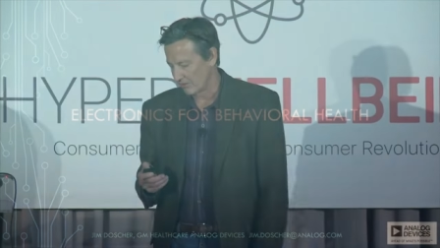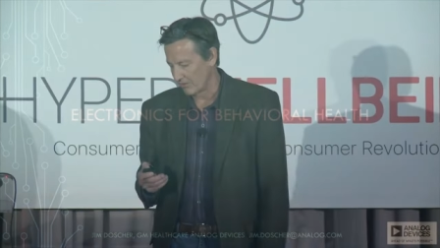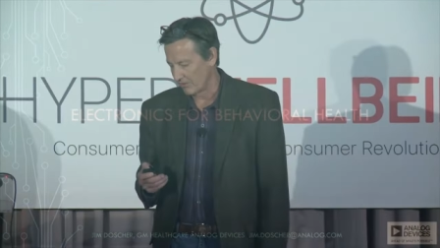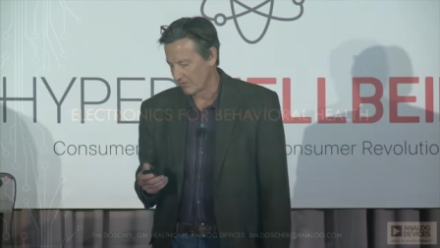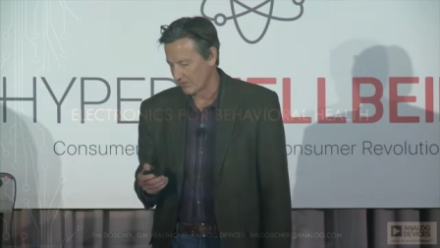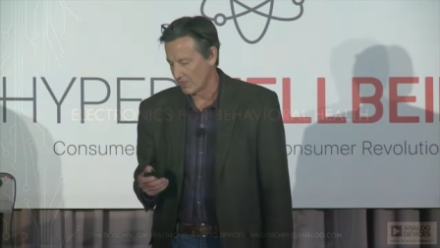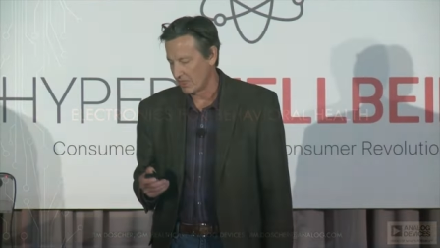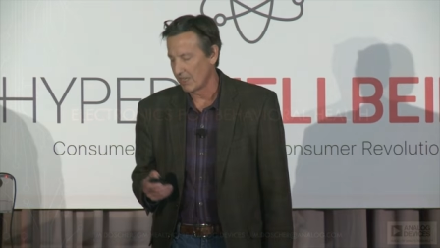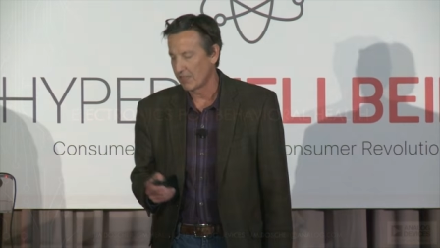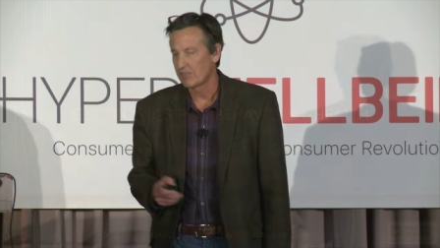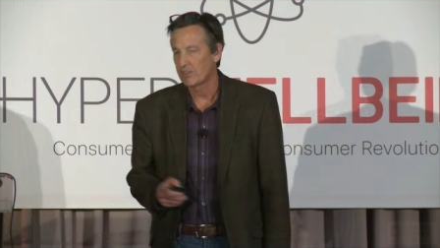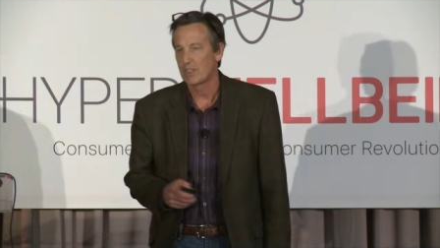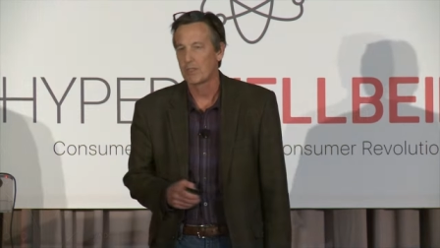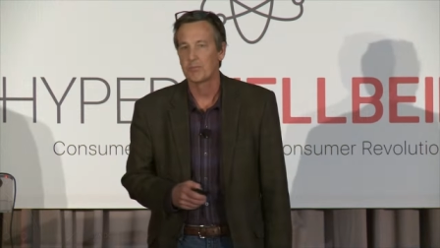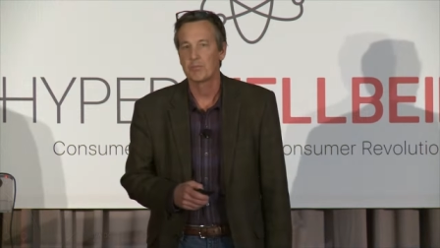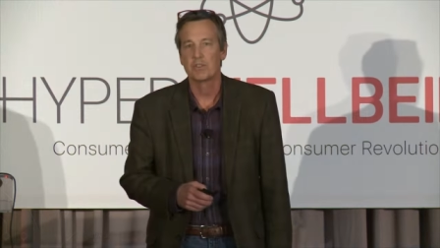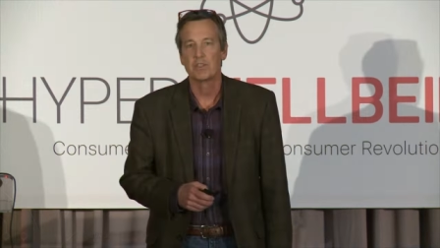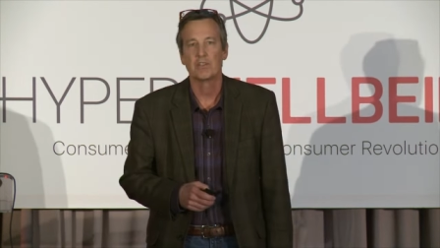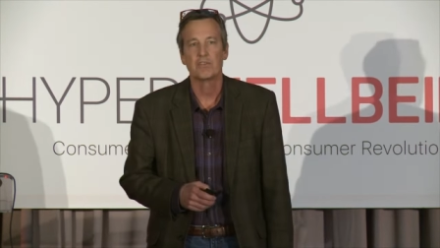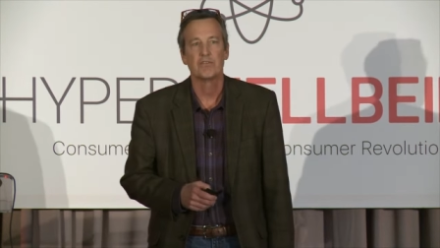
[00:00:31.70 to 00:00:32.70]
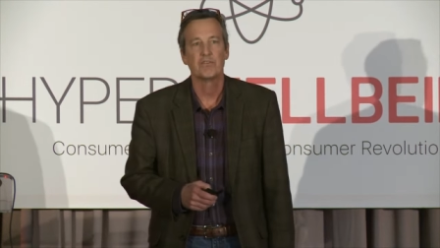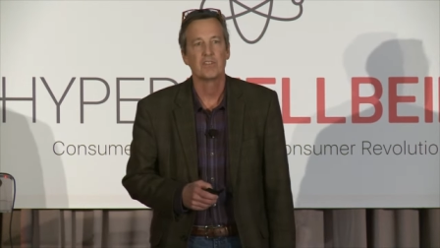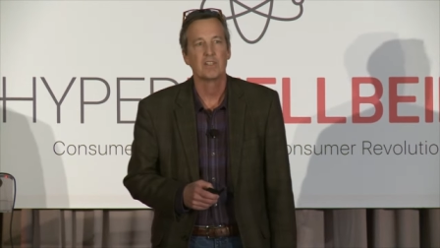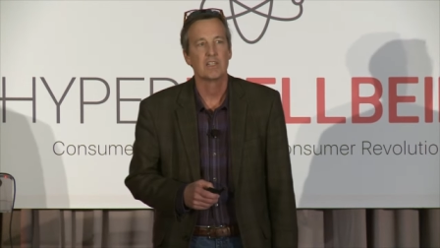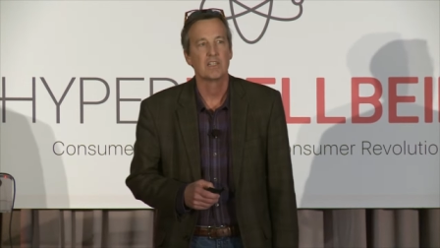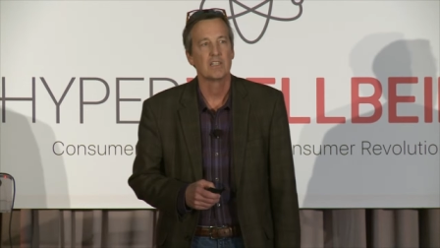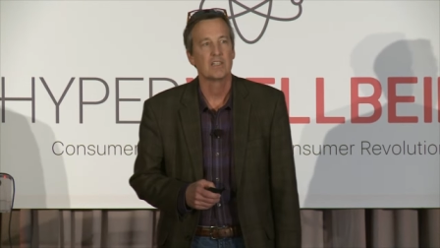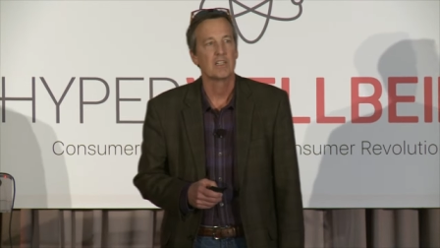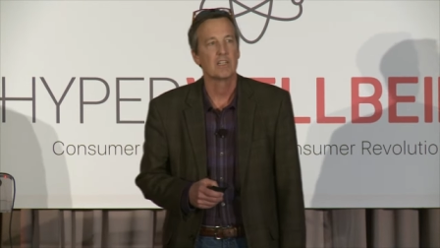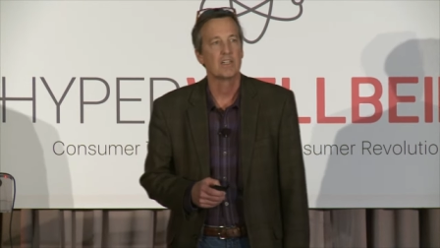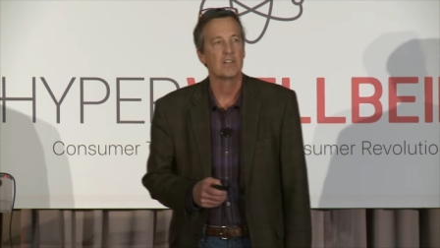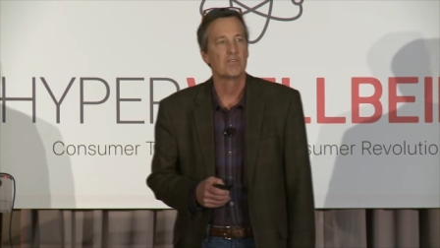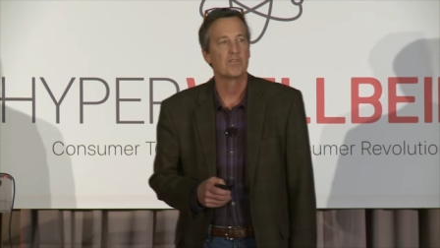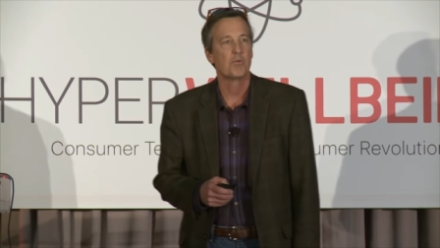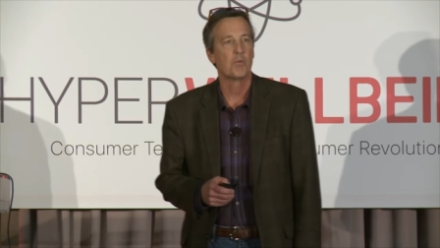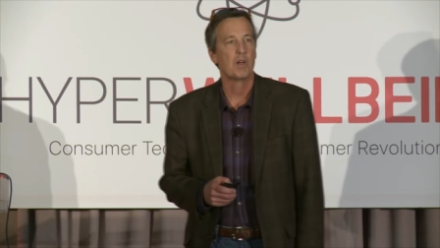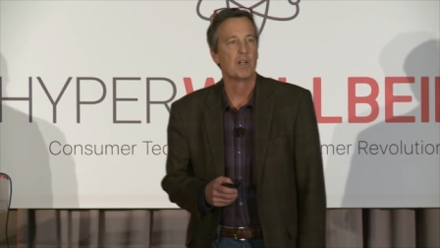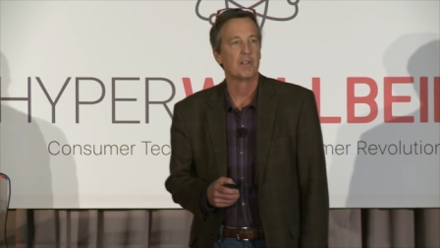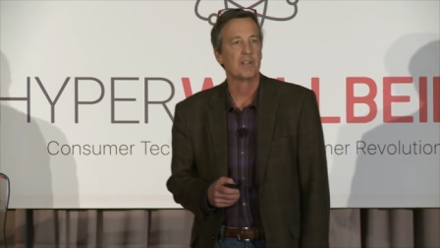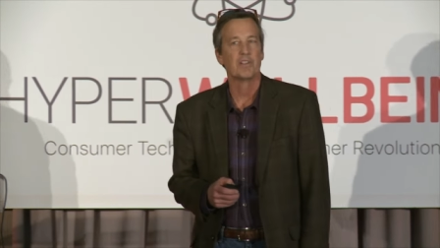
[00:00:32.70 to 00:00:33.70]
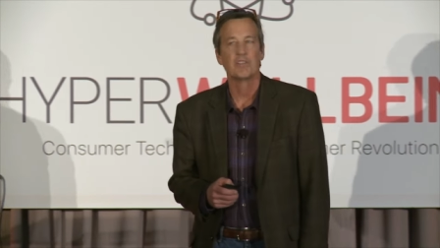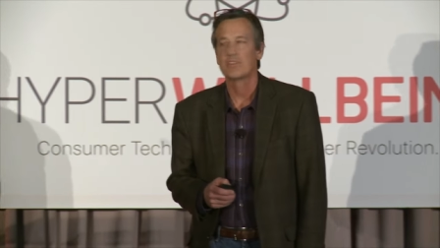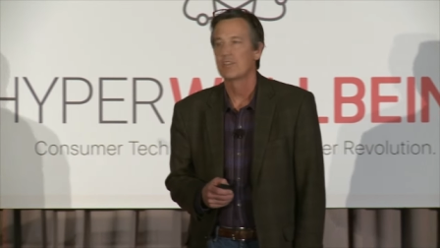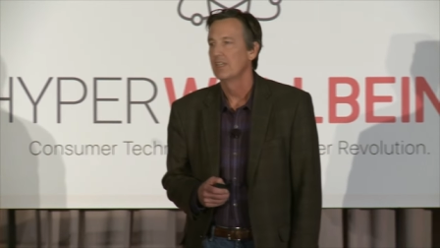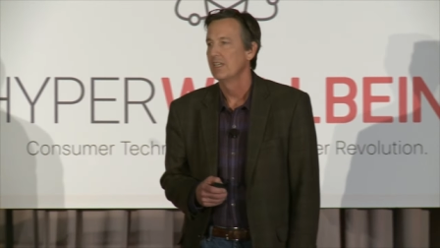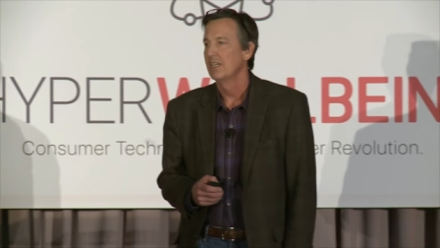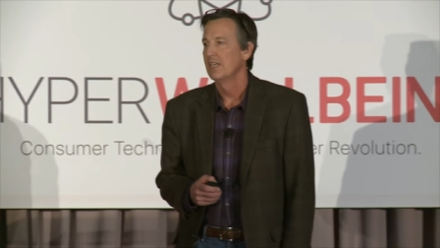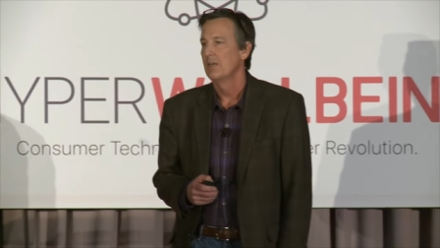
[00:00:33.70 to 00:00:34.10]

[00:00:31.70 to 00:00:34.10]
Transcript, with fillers: this concept of, uh, of wellness